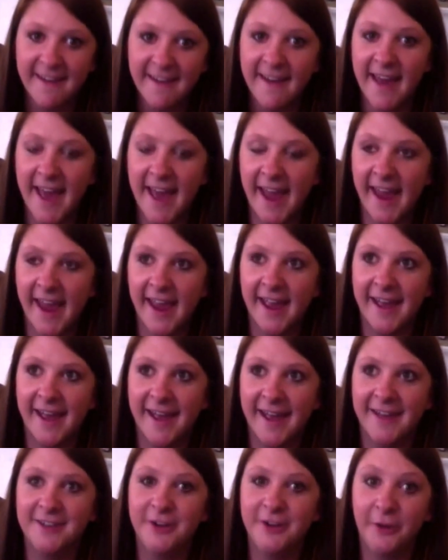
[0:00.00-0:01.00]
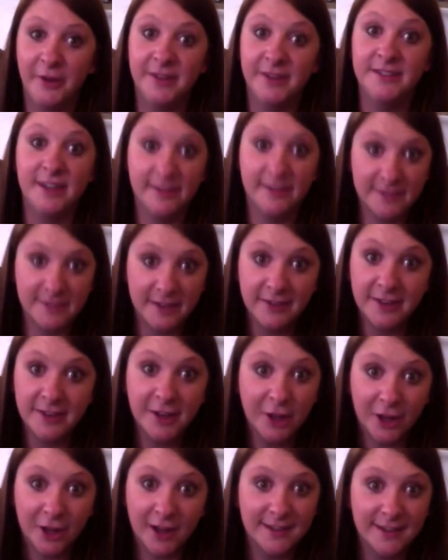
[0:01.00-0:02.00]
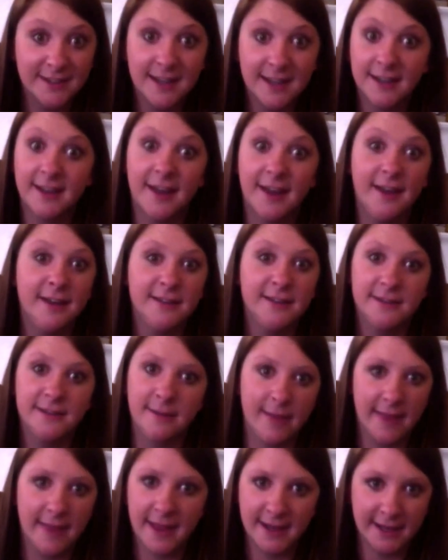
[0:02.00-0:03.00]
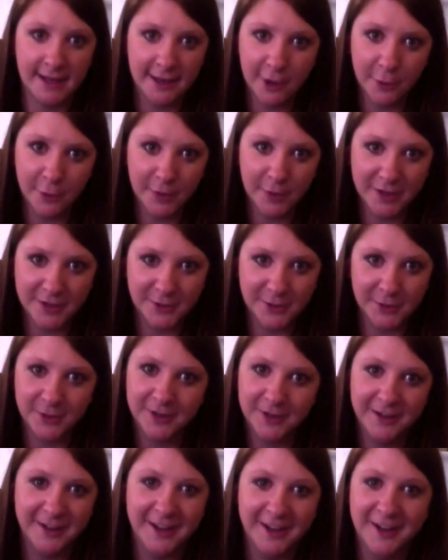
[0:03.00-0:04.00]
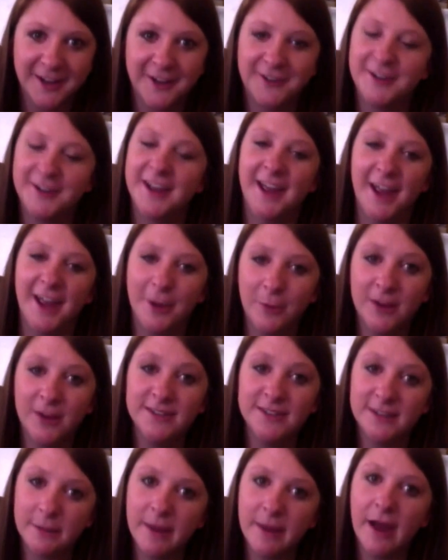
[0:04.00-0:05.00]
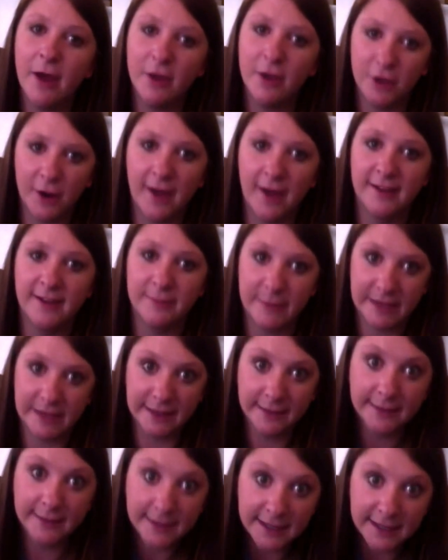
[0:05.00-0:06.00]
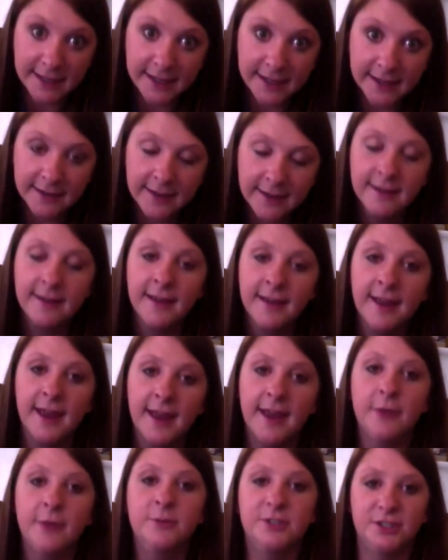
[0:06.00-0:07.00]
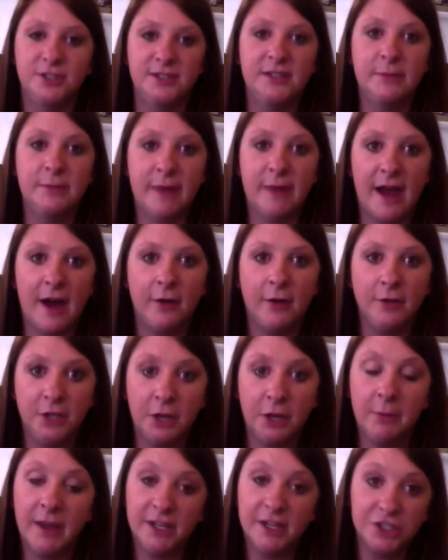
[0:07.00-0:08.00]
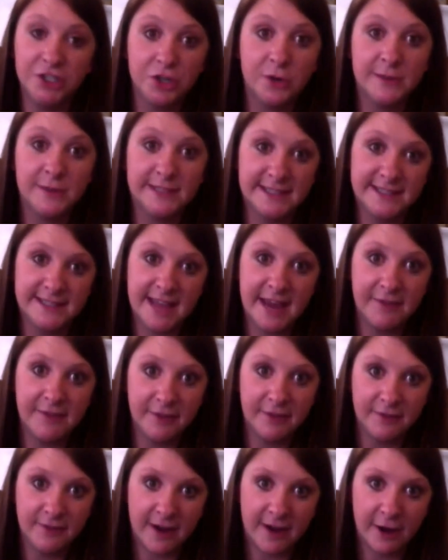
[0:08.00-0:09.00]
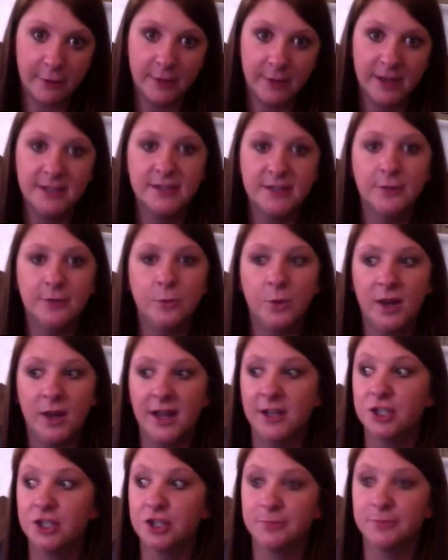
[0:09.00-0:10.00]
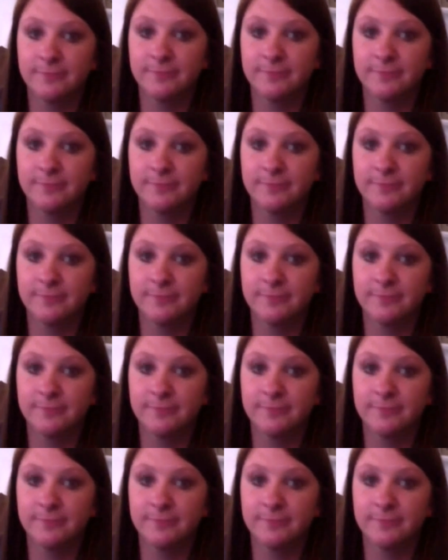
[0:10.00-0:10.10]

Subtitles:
and you can stuff stuff in the closet because they didn't open the door. It wasn't about your house being clean. It was just about, making sure it was a safe environment, which